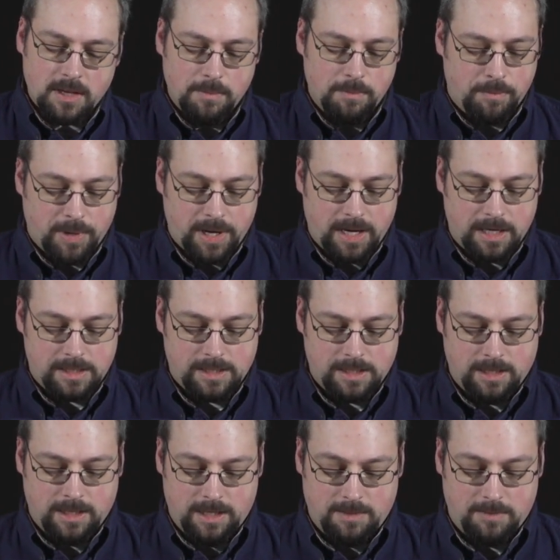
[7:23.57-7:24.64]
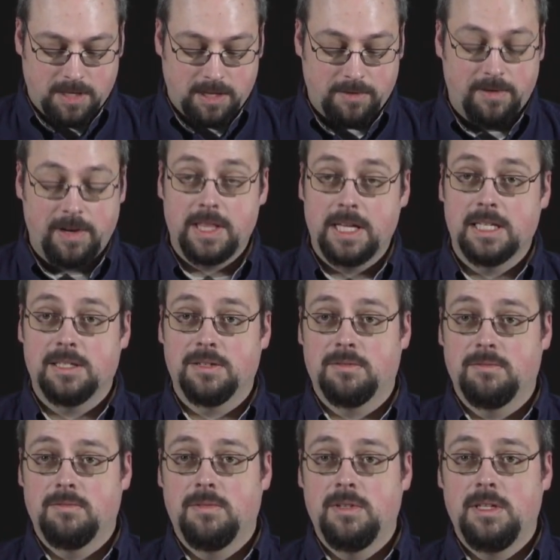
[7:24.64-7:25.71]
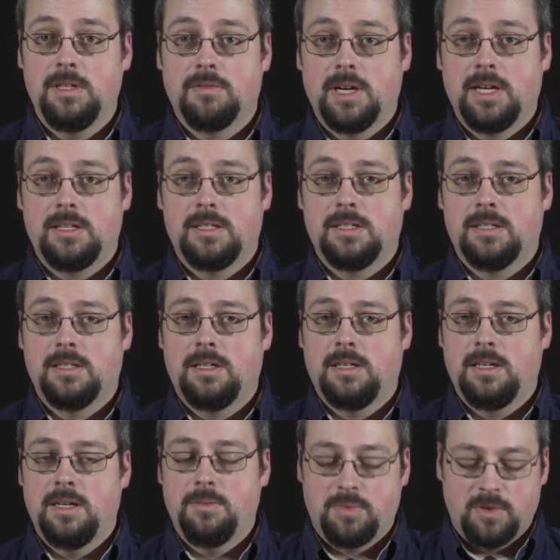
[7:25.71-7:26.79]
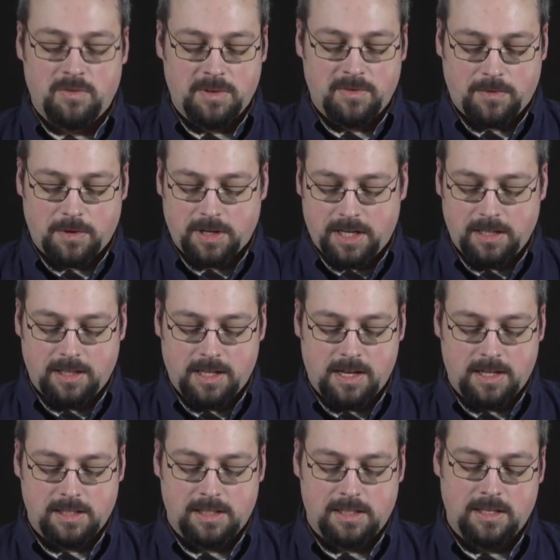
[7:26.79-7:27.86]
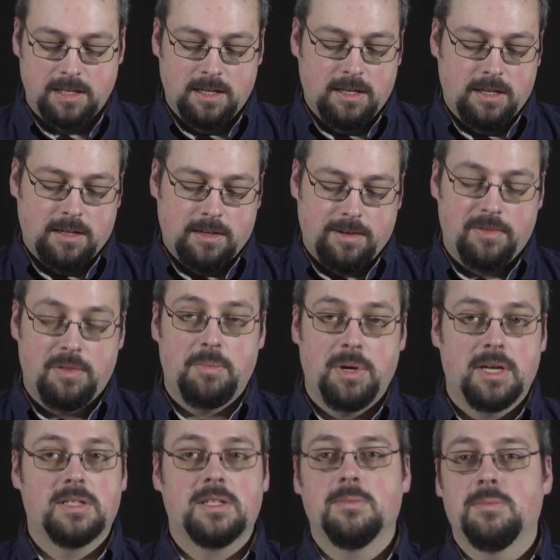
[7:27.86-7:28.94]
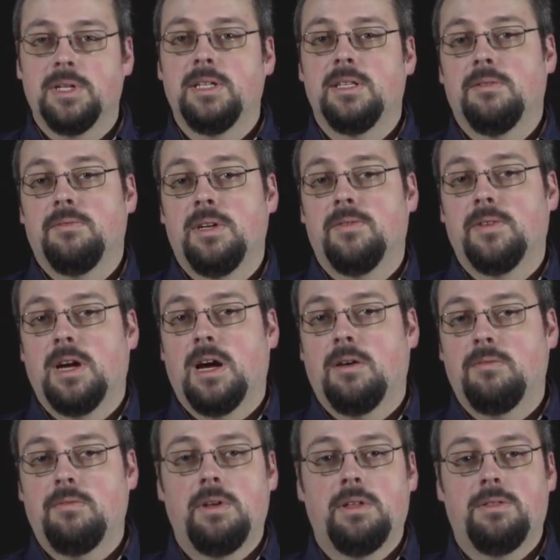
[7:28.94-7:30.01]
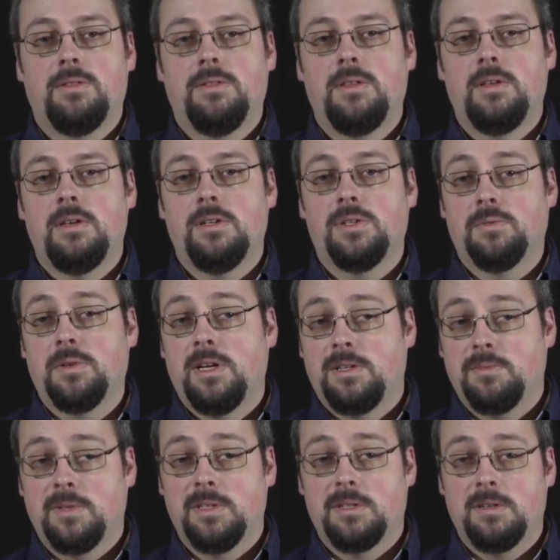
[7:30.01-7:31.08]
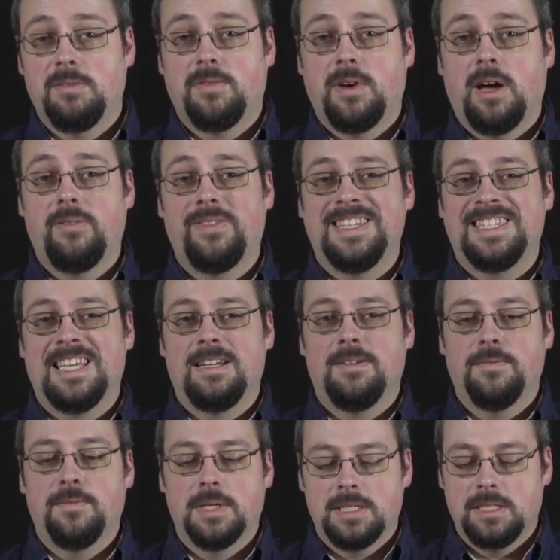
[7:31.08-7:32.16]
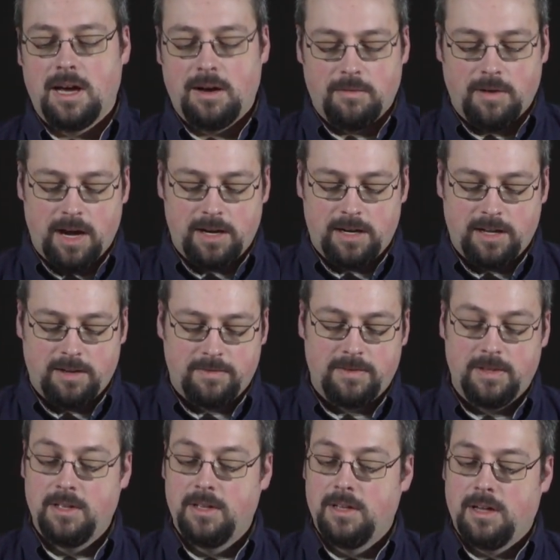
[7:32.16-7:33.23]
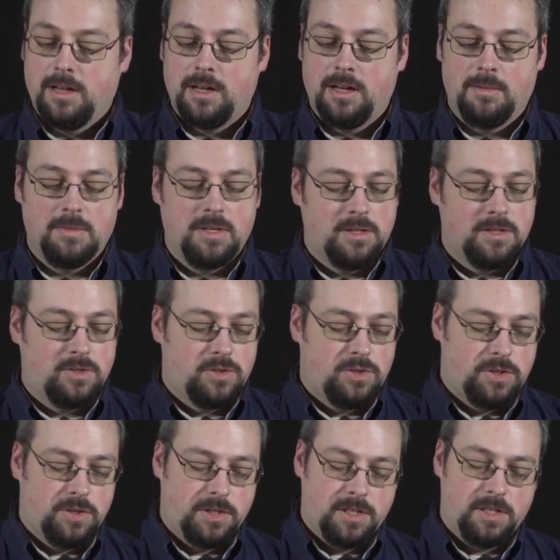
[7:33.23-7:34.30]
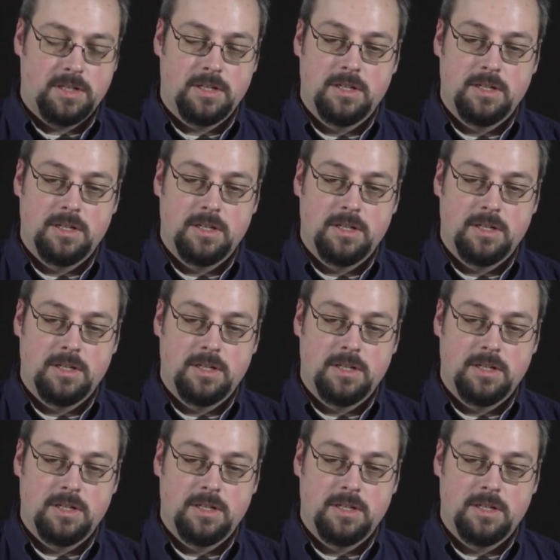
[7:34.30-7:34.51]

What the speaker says: But all around, I think it's a really great improvement for a kit lens. The biggest complaint that we ever got with the 28 to 135 is that it was not wide enough. This should,